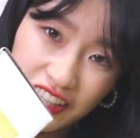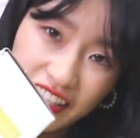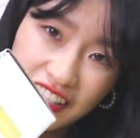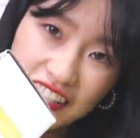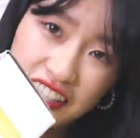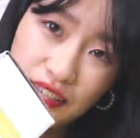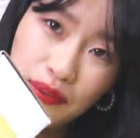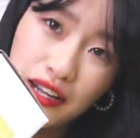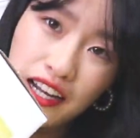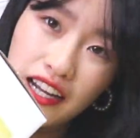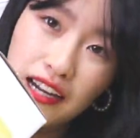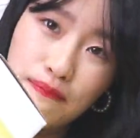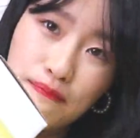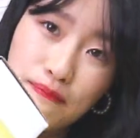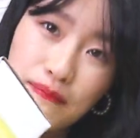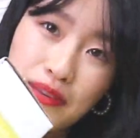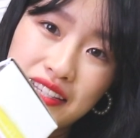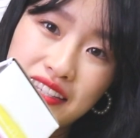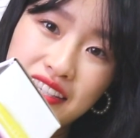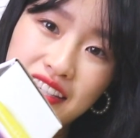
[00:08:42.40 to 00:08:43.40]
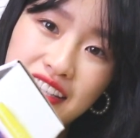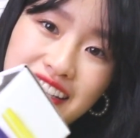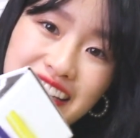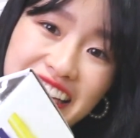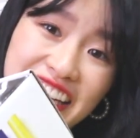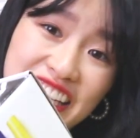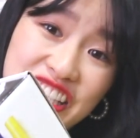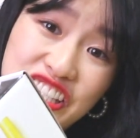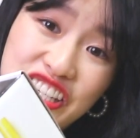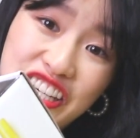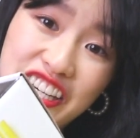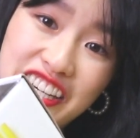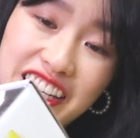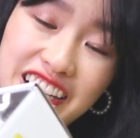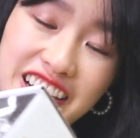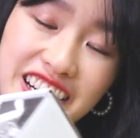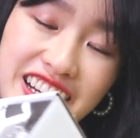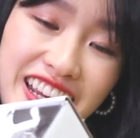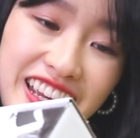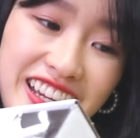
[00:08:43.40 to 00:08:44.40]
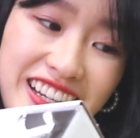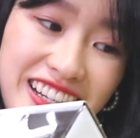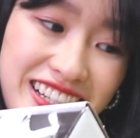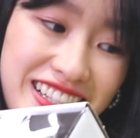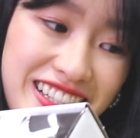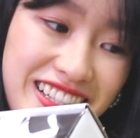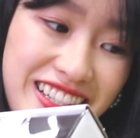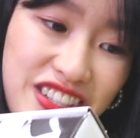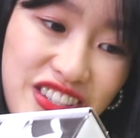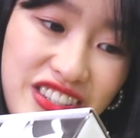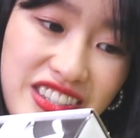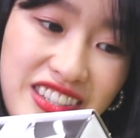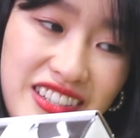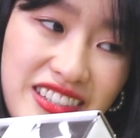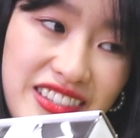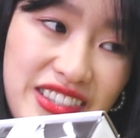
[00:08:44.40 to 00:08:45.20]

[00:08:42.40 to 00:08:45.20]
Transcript: like some kind of busy intern and just